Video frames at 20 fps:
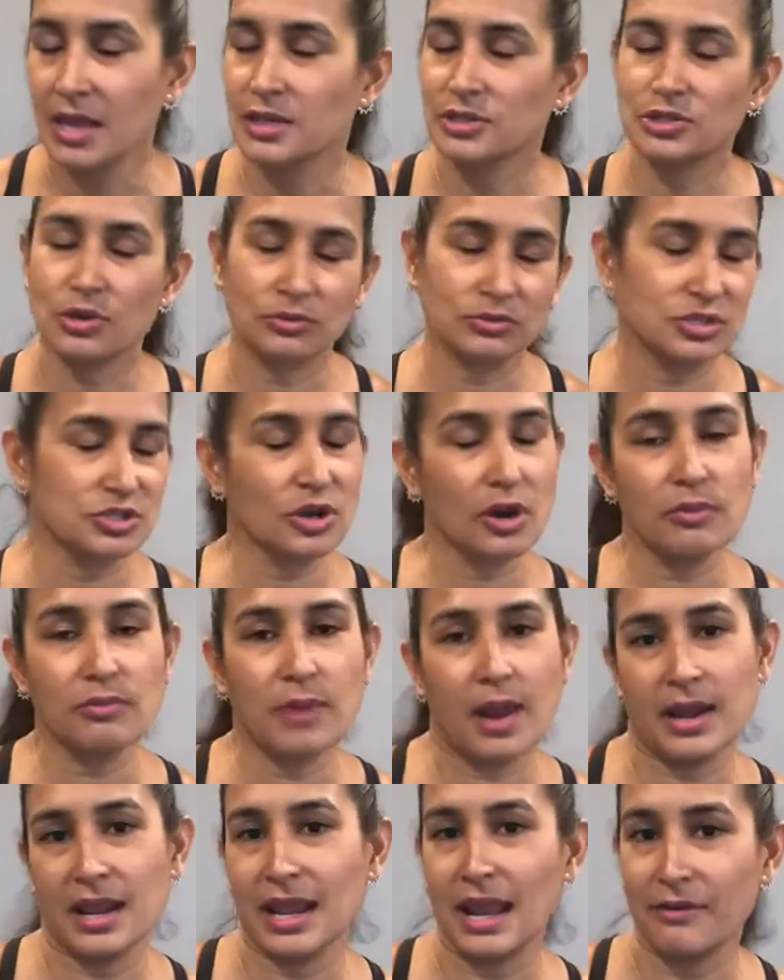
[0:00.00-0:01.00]
Don't start
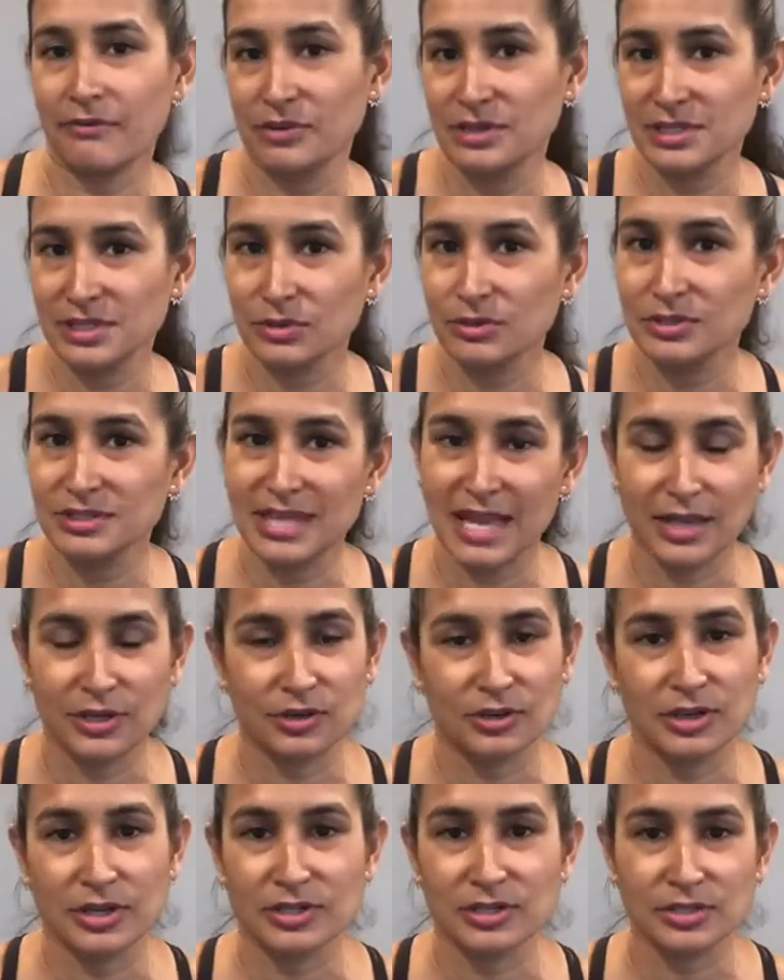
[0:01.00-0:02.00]
running every single day. You're
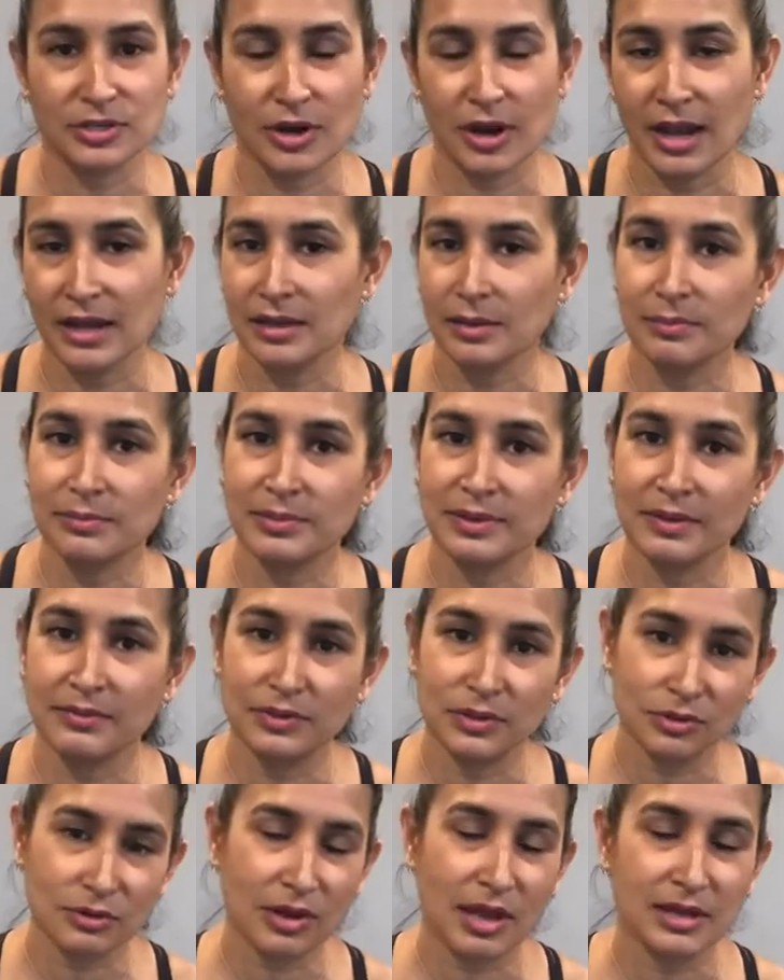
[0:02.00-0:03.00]
gonna start end up giving
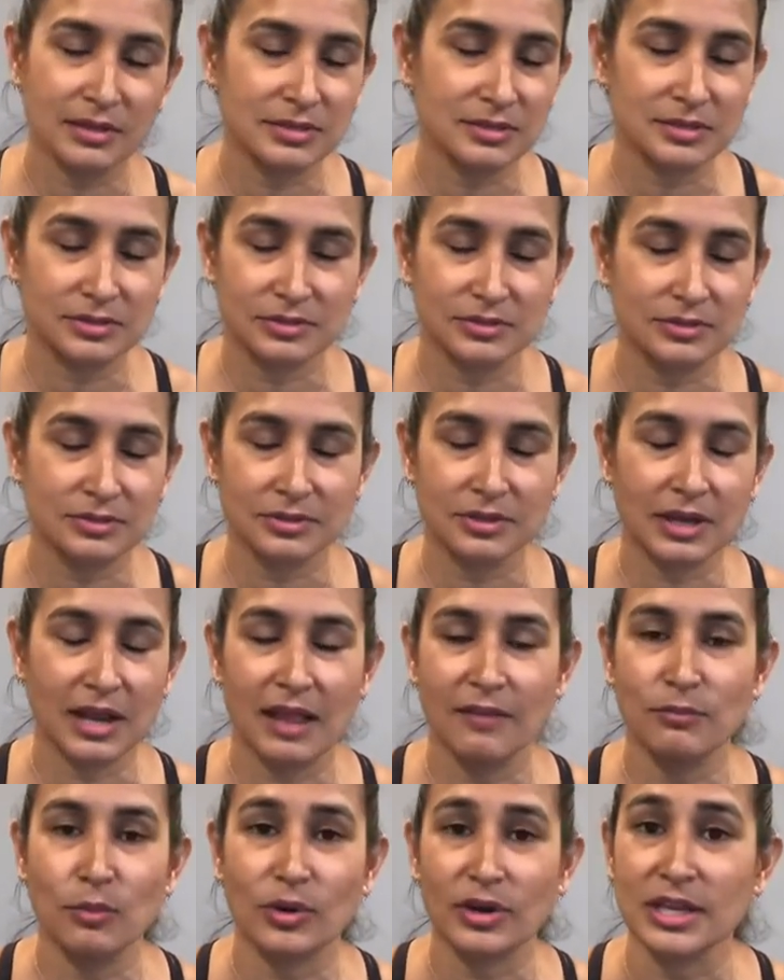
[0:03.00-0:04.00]
you guys, you're gonna
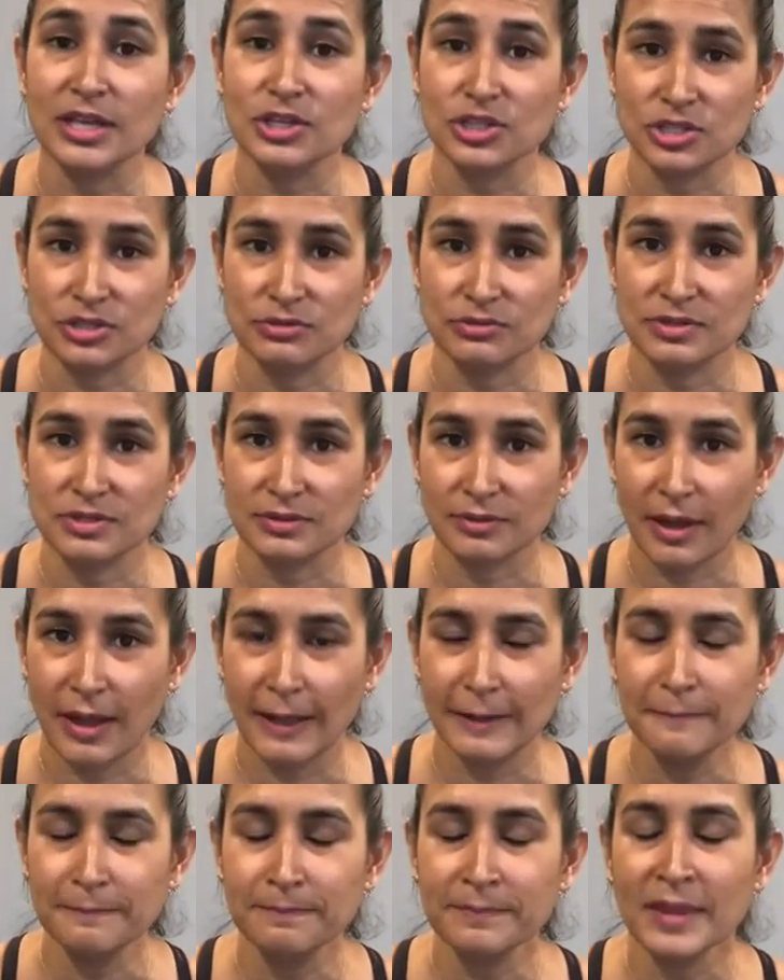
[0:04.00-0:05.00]
have more issues,
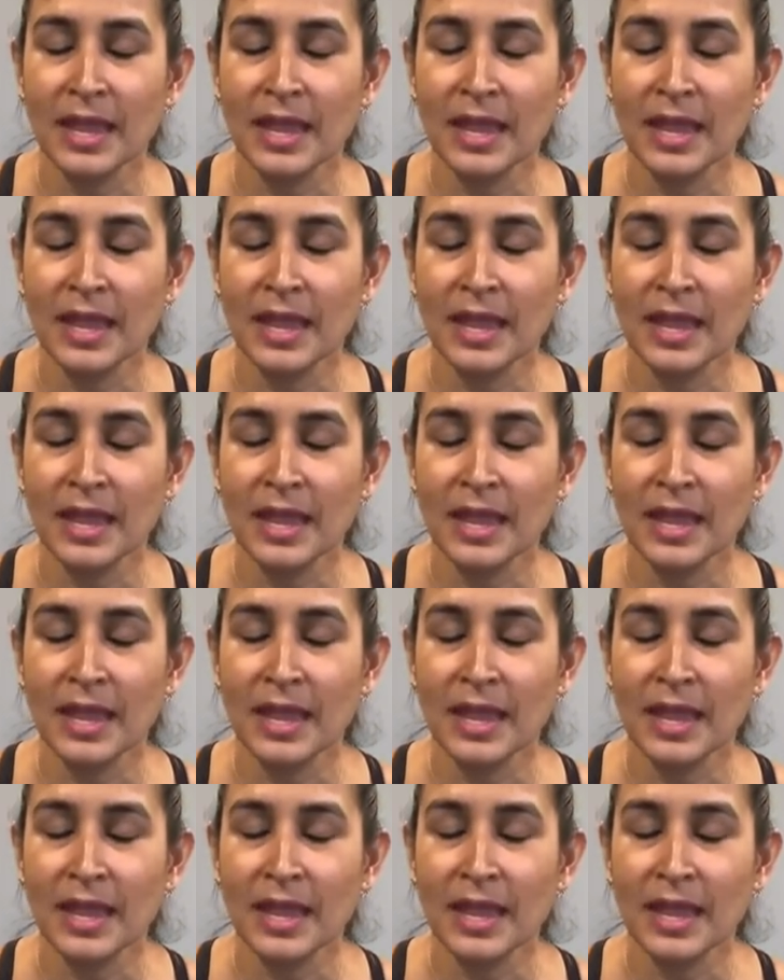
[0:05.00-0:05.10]
okay?